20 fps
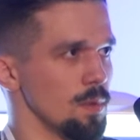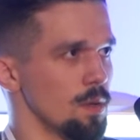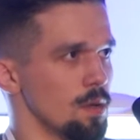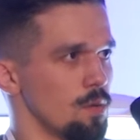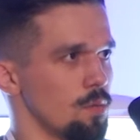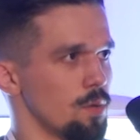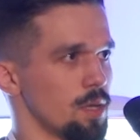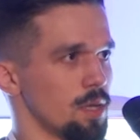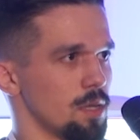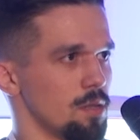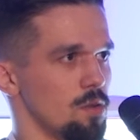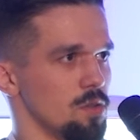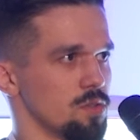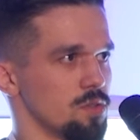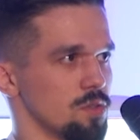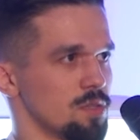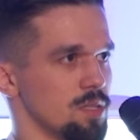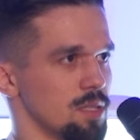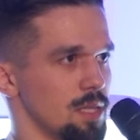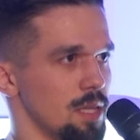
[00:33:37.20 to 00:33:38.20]
we can
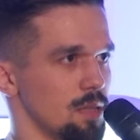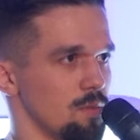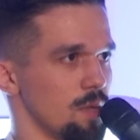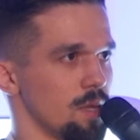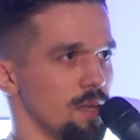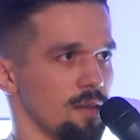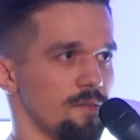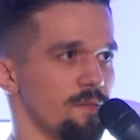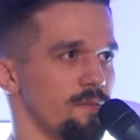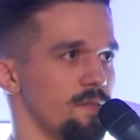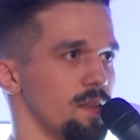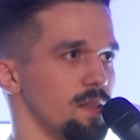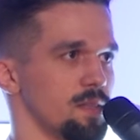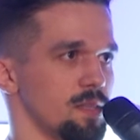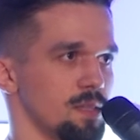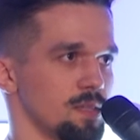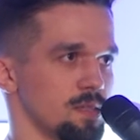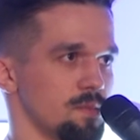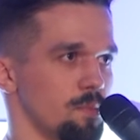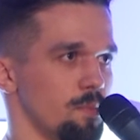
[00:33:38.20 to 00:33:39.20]
also see that we have
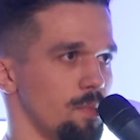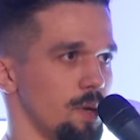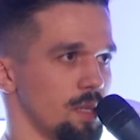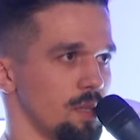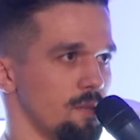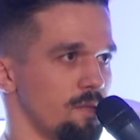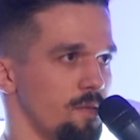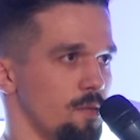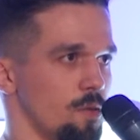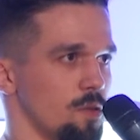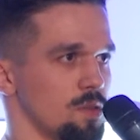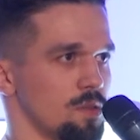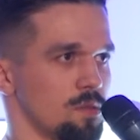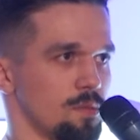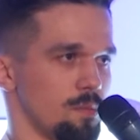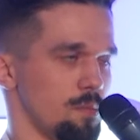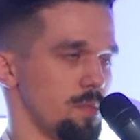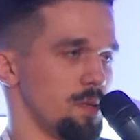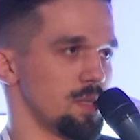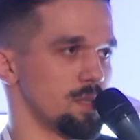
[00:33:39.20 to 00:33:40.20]
filters by
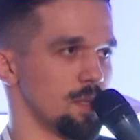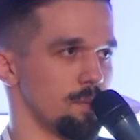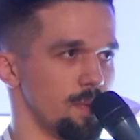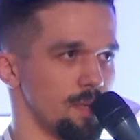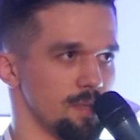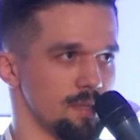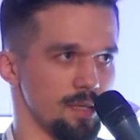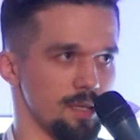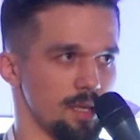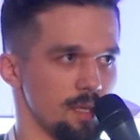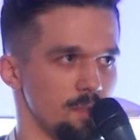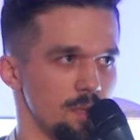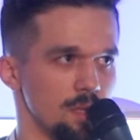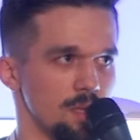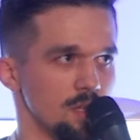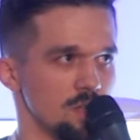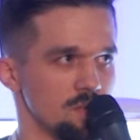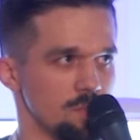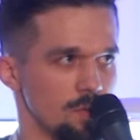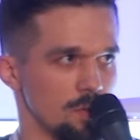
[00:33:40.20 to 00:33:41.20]
default. It's a basic admin
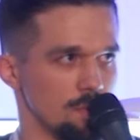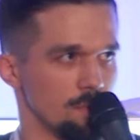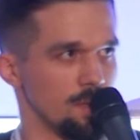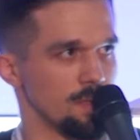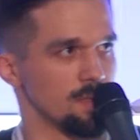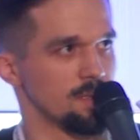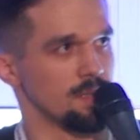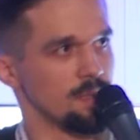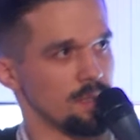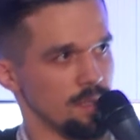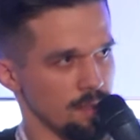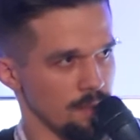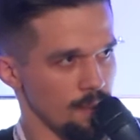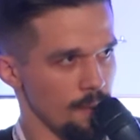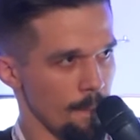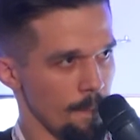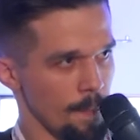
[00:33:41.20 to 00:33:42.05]
dashboard, basically.